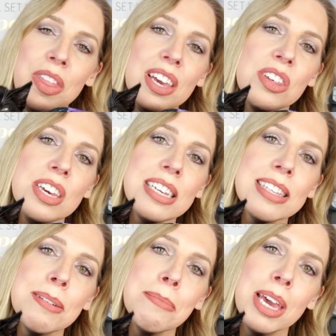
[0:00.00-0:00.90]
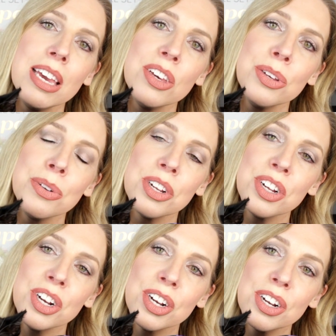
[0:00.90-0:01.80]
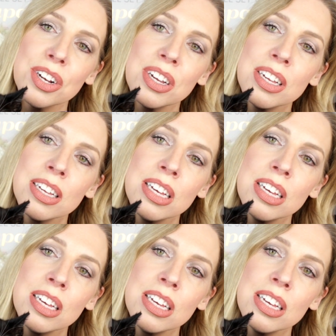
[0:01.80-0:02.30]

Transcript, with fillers: think she has some Maine Coon in her.